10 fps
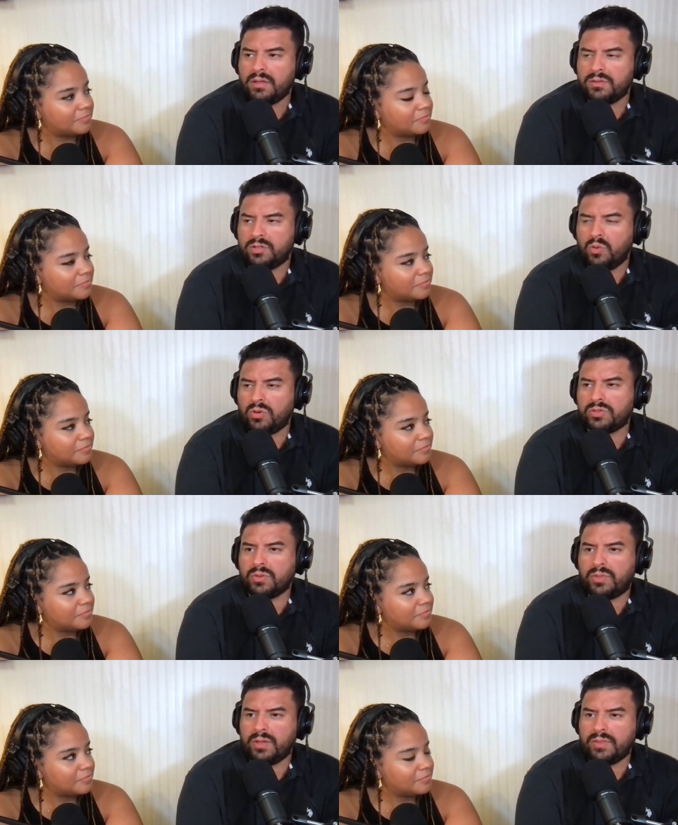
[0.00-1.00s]
Speaker 1: do you also
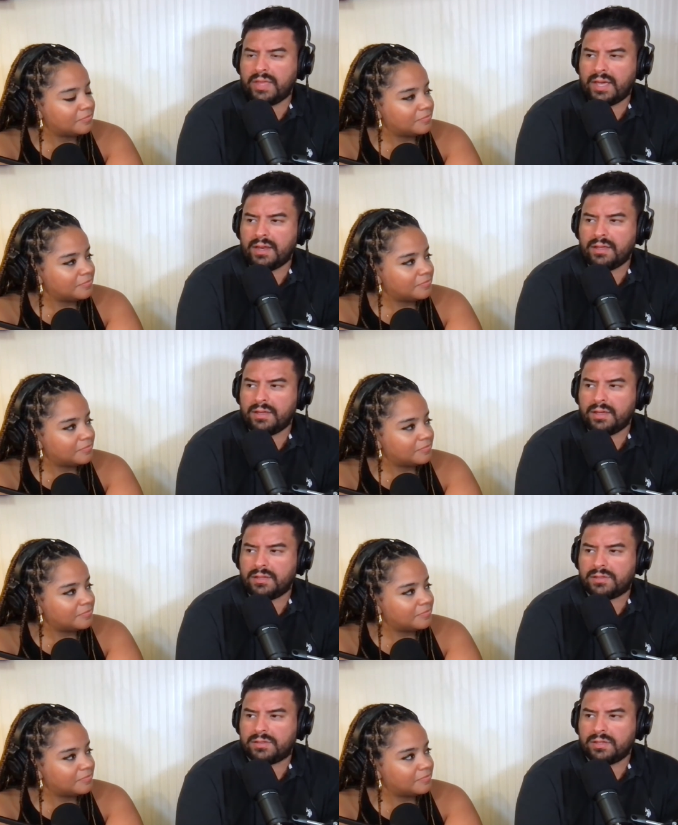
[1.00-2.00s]
think that
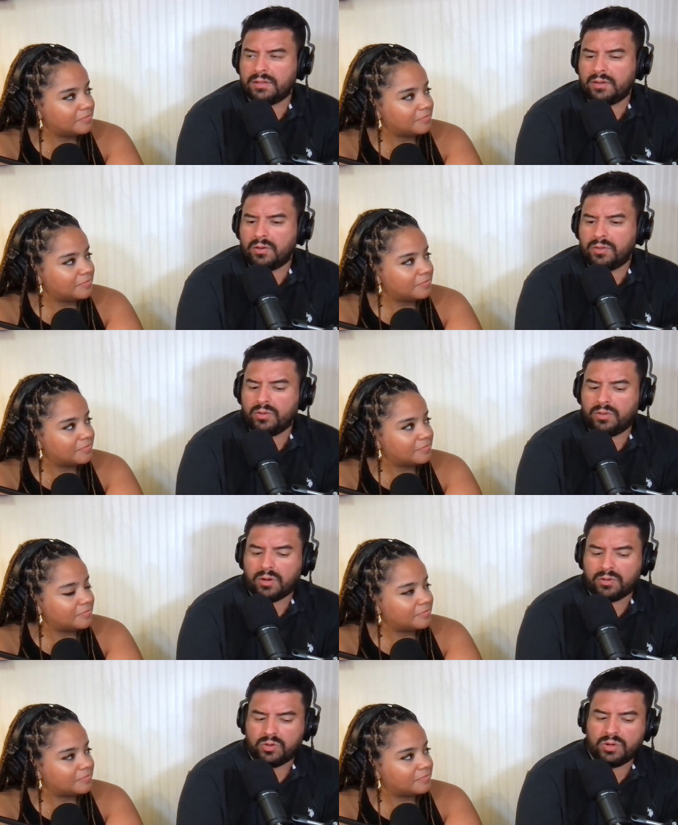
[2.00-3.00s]
it's, you know, they're
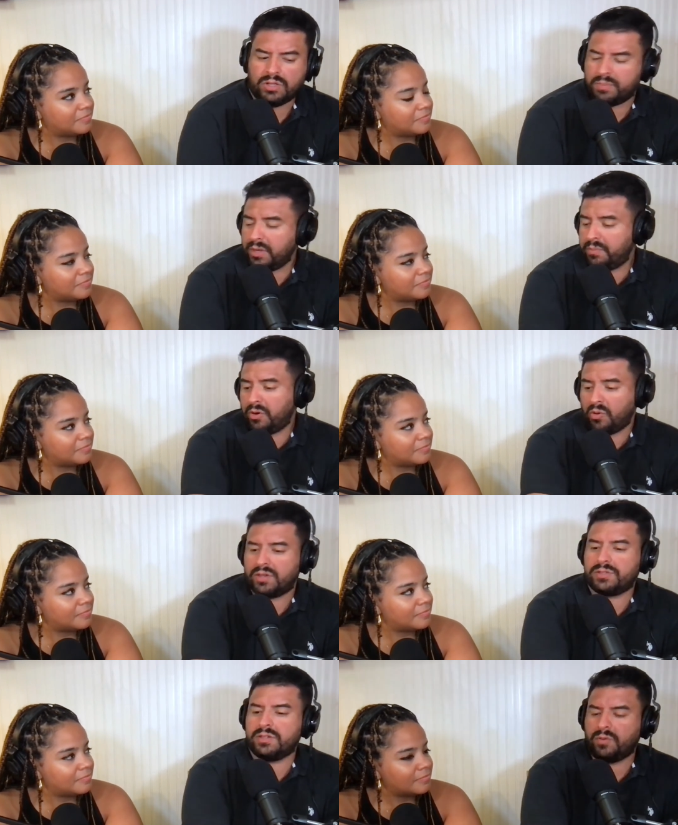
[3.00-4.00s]
doing it to be
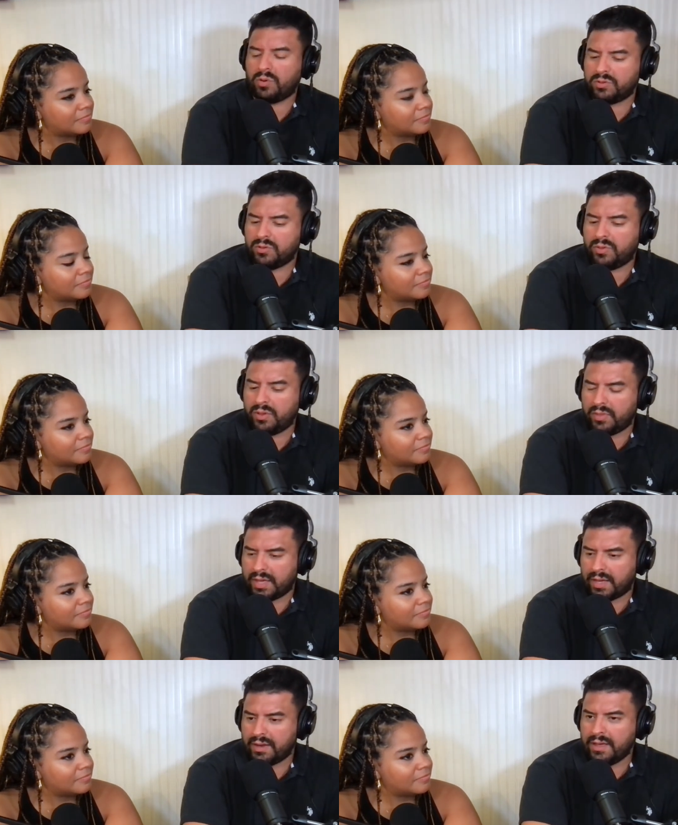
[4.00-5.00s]
progressive or do you think
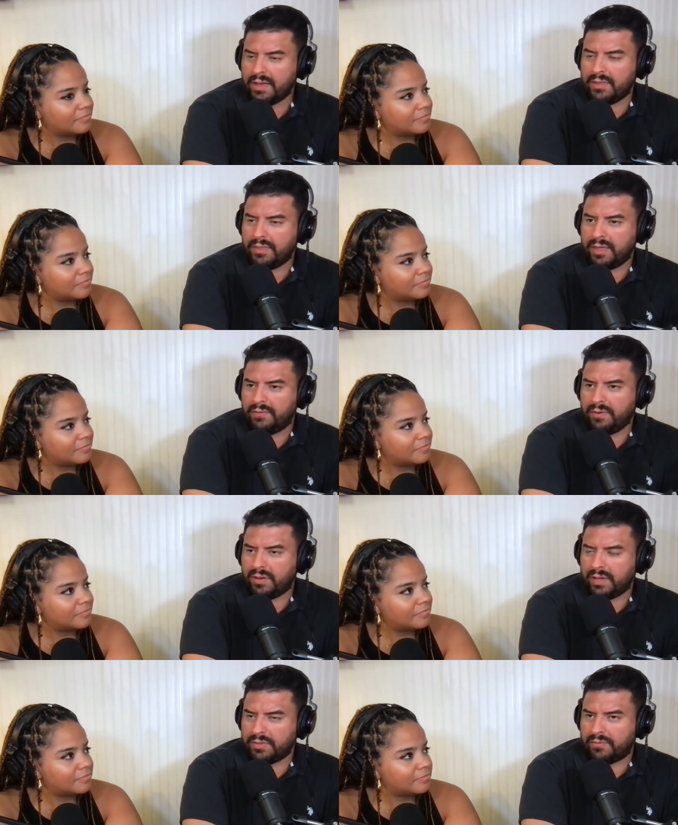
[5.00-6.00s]
that they feel like
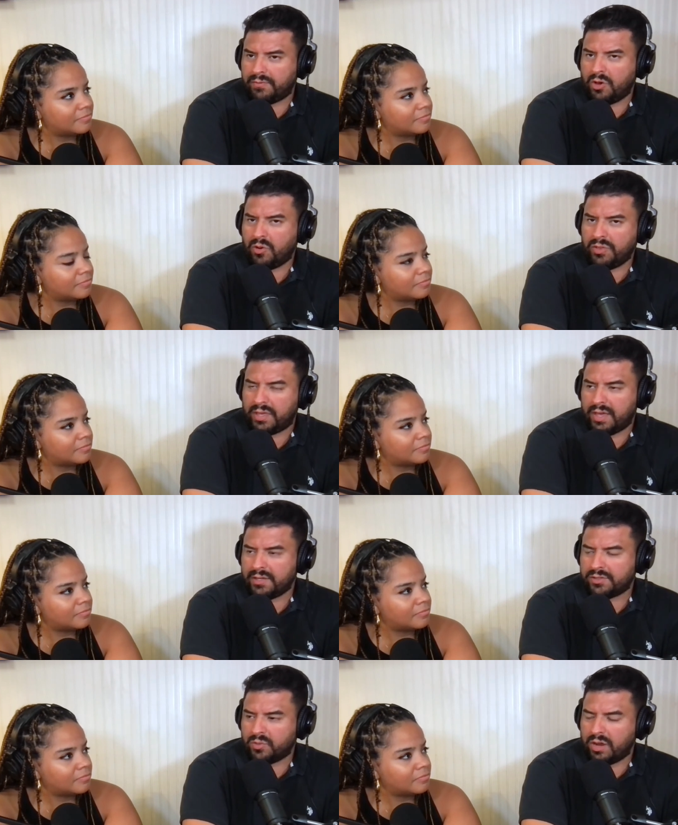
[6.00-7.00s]
the flow and the cadence or
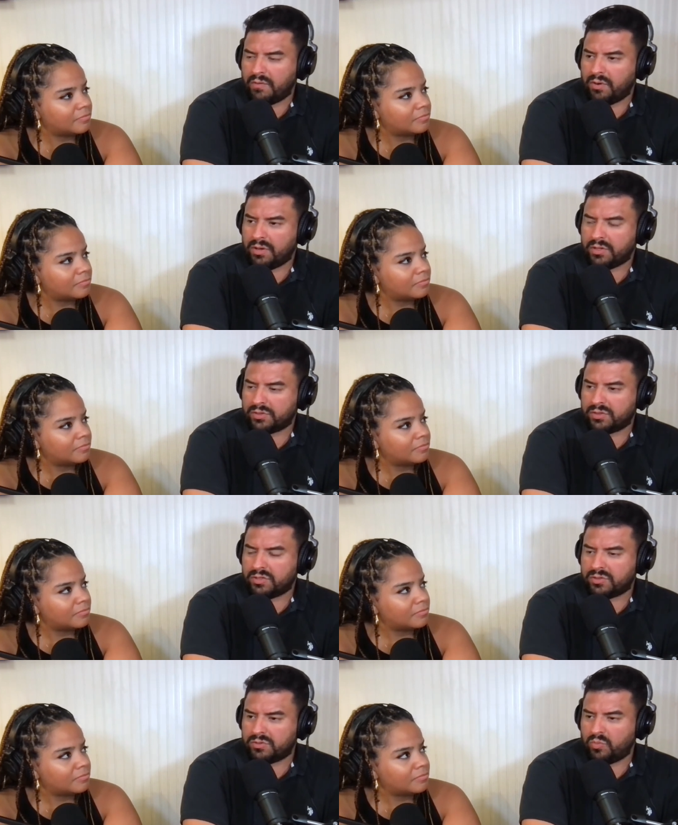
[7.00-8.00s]
whatever is, is,